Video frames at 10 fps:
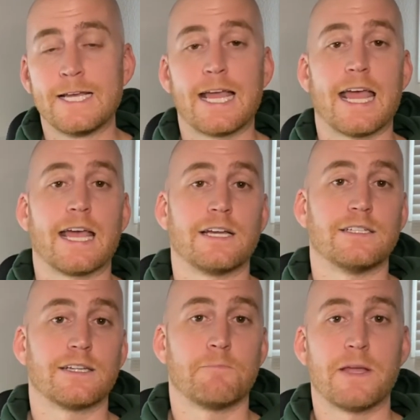
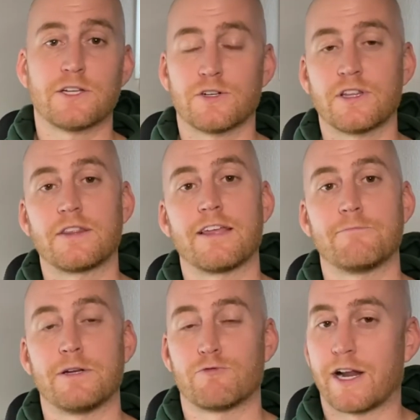and make sure that they've
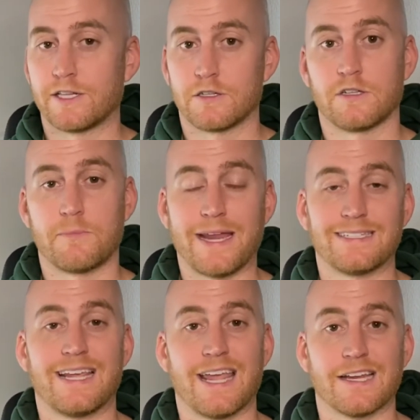been regularly
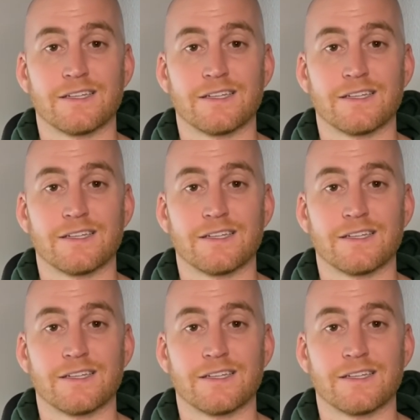maintained.